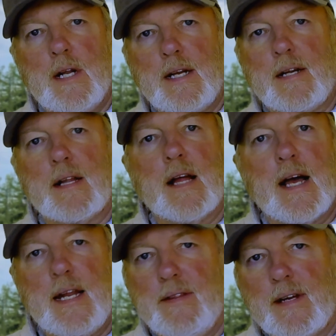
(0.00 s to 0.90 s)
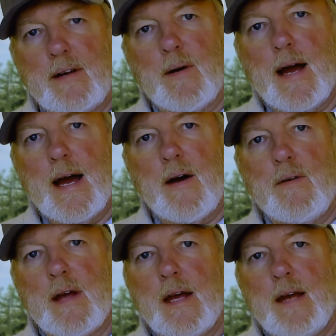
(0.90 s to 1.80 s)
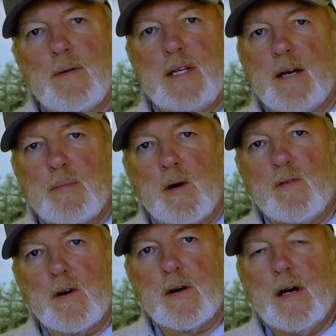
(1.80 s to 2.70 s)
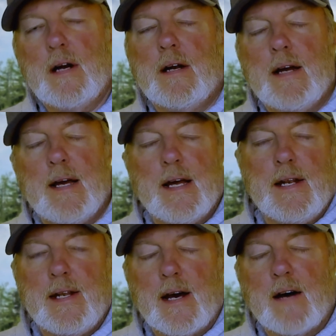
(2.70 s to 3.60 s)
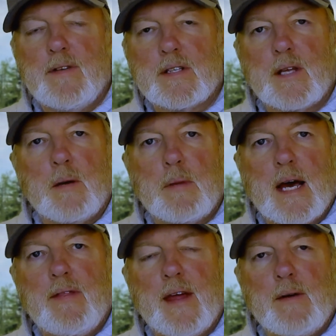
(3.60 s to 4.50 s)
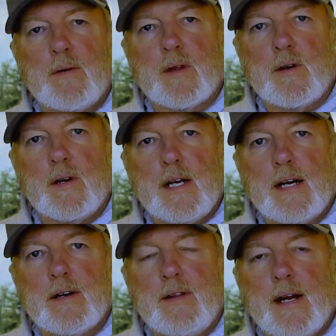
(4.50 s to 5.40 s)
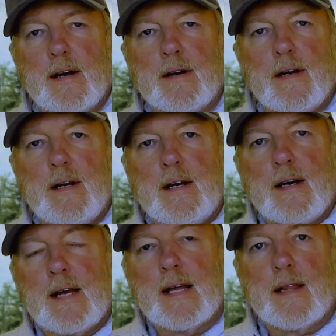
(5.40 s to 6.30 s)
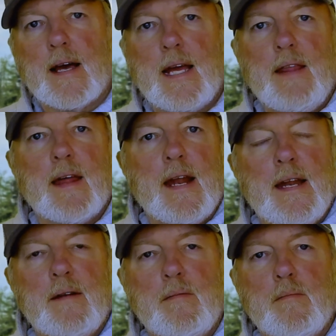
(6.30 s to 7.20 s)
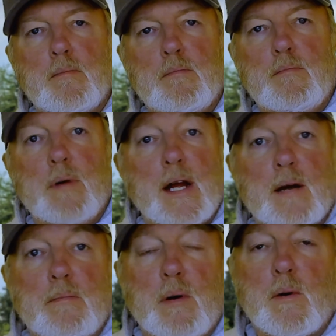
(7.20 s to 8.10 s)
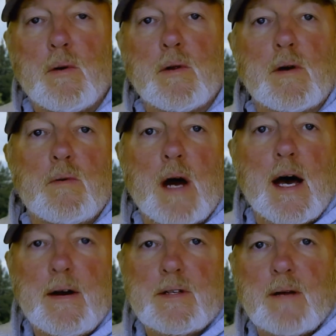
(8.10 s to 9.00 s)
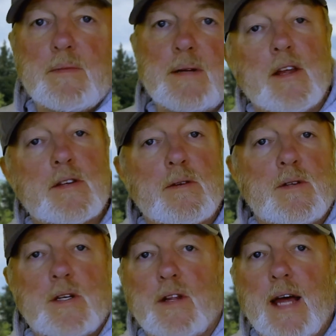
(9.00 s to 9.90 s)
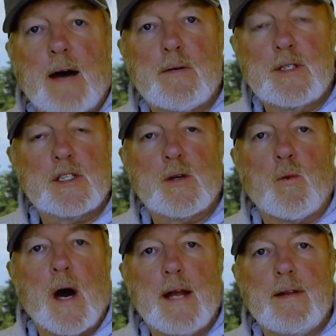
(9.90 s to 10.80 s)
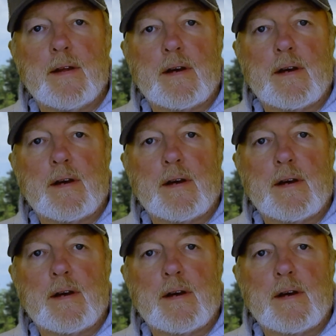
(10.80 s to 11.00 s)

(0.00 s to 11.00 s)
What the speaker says: incline in the ground, it would tip over. And obviously a bad thing with all your gear in there. Got lucky that I didn't break a pole or rod or something. The solution to that was just to widen the